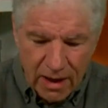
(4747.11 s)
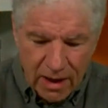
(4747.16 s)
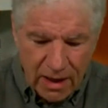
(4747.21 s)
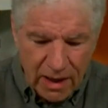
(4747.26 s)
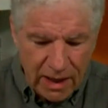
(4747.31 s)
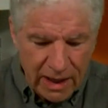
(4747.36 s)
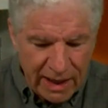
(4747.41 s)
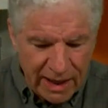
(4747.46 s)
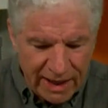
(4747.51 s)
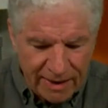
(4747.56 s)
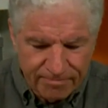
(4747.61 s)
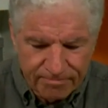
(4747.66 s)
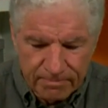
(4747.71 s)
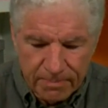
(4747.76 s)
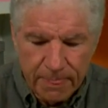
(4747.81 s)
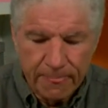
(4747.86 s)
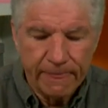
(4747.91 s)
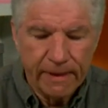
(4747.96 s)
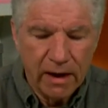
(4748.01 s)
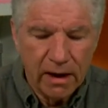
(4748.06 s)
Um,
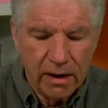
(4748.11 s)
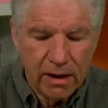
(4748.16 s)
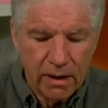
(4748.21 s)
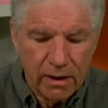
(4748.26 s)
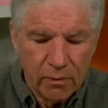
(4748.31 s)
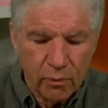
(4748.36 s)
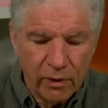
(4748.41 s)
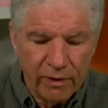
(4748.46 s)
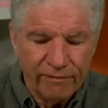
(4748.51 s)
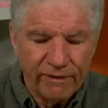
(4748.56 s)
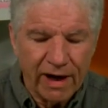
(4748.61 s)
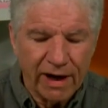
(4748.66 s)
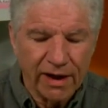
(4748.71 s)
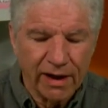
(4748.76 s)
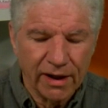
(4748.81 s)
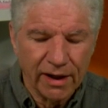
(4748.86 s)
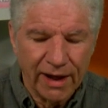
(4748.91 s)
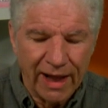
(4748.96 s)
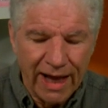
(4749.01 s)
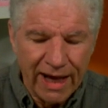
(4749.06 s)
we've got a
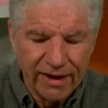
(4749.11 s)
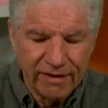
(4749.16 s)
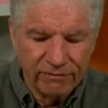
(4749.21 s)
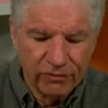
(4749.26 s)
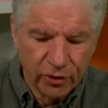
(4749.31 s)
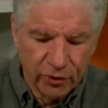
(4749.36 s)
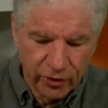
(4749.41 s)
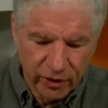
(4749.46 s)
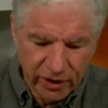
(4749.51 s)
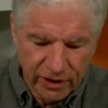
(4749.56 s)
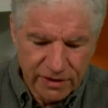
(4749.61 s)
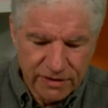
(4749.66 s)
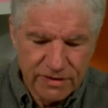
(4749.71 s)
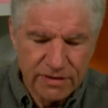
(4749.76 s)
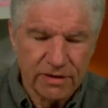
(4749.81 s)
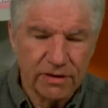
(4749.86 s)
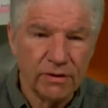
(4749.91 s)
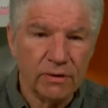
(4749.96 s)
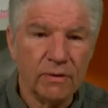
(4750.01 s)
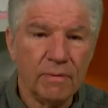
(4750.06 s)
lot of learning to do.
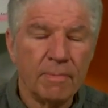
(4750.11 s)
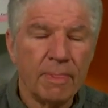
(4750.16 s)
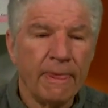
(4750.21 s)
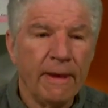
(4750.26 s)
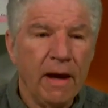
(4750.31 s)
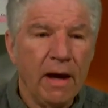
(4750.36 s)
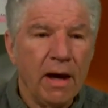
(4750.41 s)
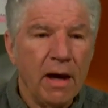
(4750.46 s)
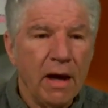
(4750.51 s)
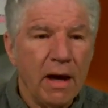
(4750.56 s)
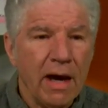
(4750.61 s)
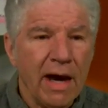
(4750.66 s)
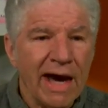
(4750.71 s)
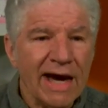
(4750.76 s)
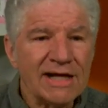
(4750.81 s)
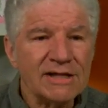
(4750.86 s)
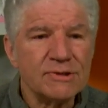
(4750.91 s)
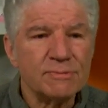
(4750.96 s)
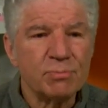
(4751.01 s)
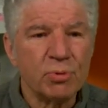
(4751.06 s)

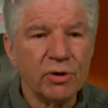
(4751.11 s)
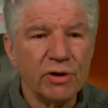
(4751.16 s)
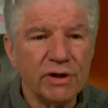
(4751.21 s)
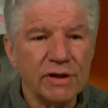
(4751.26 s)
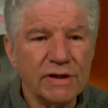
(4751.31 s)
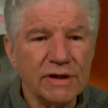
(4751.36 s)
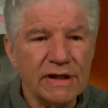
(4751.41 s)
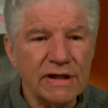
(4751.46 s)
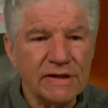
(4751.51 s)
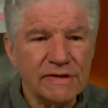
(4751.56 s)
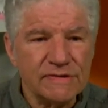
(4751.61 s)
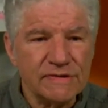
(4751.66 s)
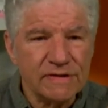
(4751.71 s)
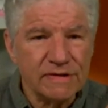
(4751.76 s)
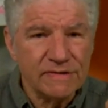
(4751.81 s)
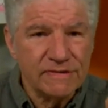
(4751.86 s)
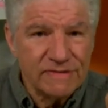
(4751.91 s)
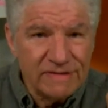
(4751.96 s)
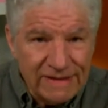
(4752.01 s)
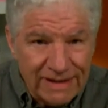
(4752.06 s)
Aspirin is
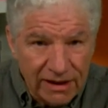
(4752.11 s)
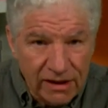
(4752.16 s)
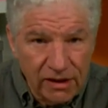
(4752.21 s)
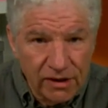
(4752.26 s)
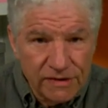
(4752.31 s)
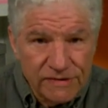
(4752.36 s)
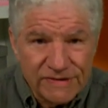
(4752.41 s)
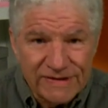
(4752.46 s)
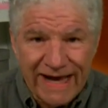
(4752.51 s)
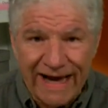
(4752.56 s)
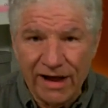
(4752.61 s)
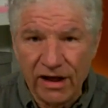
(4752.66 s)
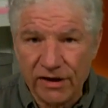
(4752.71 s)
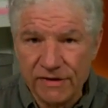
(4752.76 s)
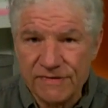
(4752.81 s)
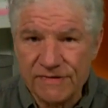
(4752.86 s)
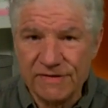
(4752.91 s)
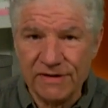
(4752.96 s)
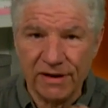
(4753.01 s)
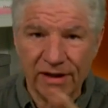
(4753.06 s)
acetyl
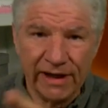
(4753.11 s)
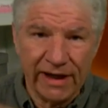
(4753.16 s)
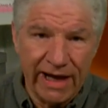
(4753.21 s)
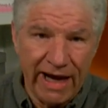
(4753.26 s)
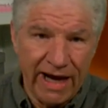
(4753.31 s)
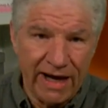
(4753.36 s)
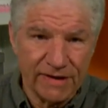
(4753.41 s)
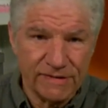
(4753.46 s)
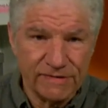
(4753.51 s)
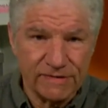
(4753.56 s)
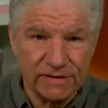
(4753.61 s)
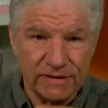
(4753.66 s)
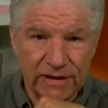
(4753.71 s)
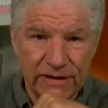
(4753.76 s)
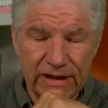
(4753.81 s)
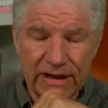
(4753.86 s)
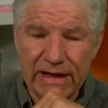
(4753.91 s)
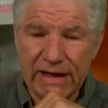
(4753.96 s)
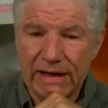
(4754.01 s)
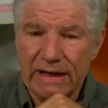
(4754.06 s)
salicylic acid,
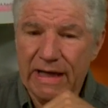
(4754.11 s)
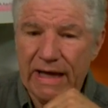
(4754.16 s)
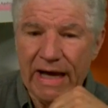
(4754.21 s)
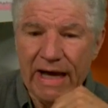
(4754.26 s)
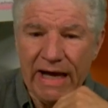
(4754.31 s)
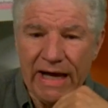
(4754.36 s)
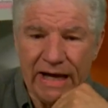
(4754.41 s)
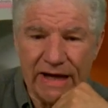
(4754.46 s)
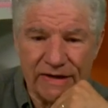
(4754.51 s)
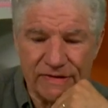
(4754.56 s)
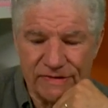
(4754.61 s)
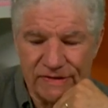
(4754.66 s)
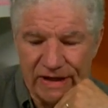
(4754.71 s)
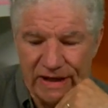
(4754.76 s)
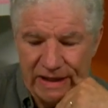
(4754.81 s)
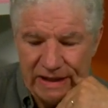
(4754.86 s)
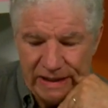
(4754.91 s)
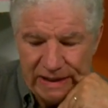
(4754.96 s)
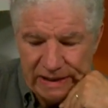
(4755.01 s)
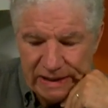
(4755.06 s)
ASA.
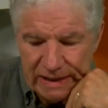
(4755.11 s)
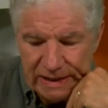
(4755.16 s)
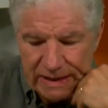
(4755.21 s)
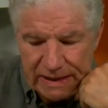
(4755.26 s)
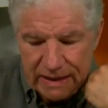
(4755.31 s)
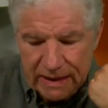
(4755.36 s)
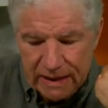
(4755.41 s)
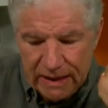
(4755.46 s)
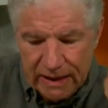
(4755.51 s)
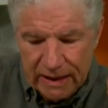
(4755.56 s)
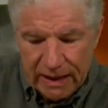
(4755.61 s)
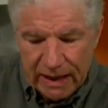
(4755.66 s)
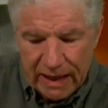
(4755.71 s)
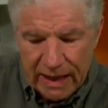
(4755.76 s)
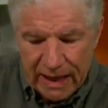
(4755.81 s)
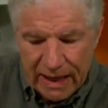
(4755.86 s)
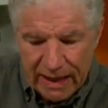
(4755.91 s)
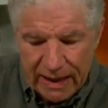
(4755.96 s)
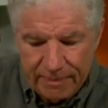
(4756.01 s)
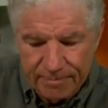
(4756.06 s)

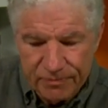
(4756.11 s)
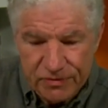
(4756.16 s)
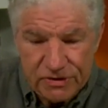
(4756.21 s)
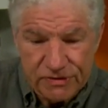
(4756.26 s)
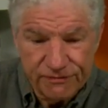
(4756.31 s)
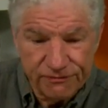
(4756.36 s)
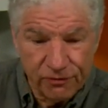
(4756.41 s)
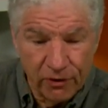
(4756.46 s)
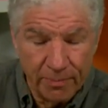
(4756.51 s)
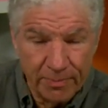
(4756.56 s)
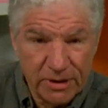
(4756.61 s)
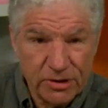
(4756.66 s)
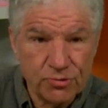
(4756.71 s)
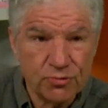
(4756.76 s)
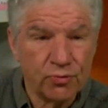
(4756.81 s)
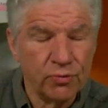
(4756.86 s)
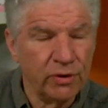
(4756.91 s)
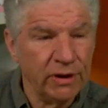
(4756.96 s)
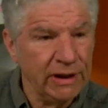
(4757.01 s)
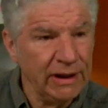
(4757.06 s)
Uh, it's from a
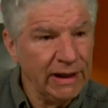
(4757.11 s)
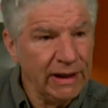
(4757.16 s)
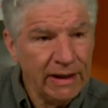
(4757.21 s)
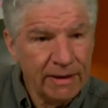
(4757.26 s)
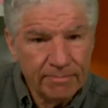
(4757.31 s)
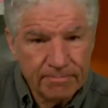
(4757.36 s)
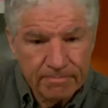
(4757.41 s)
tree.